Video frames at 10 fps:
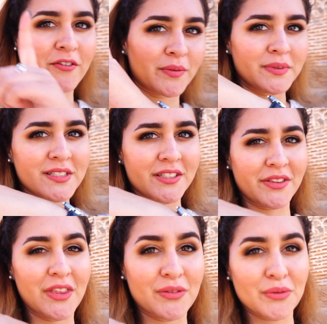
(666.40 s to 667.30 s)
out from this
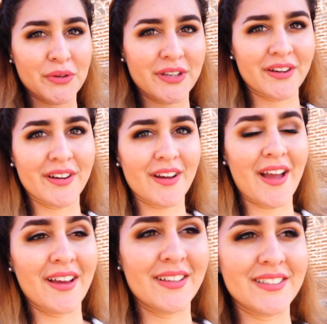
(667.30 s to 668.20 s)
cathedral here,
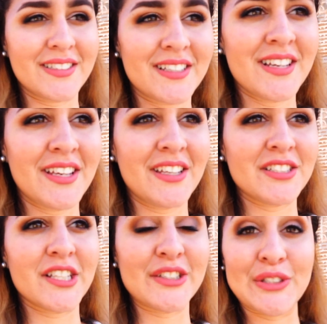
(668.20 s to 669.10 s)
and
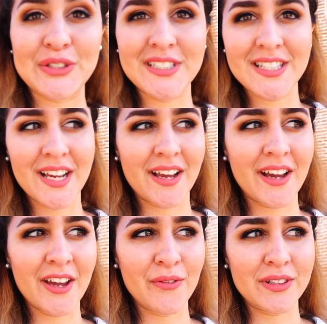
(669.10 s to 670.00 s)
he's like, do you see that
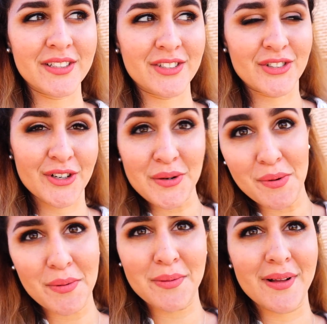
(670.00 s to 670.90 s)
guy with this shirt,
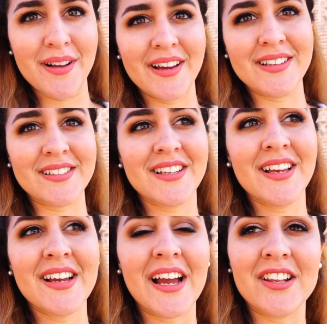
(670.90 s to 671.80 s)
blah, blah, blah? And
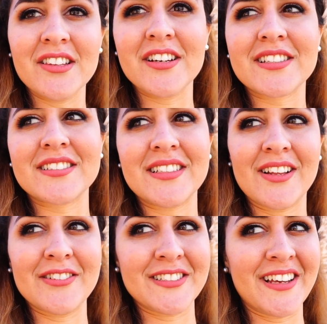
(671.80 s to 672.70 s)
I looked, and
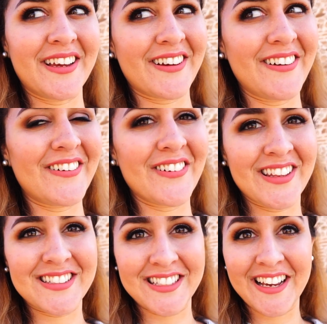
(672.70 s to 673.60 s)
I was like, oh,
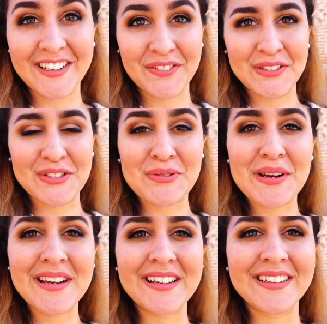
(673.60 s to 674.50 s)
that's the guy from the
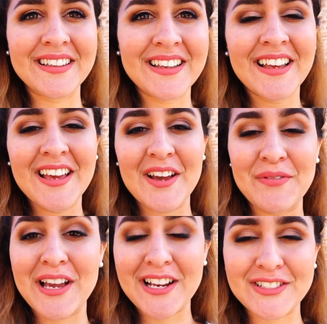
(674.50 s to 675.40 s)
train. And
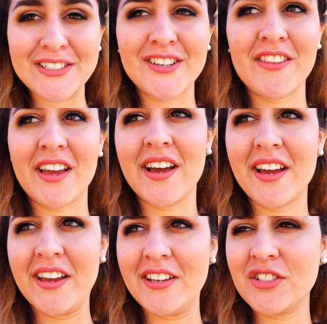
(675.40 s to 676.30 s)
we actually saw the
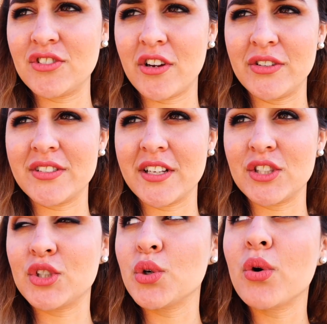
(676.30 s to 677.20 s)
guy, John, you said
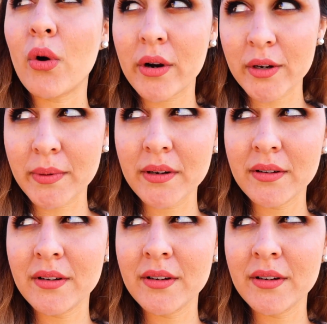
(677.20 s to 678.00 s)
to Cordoba?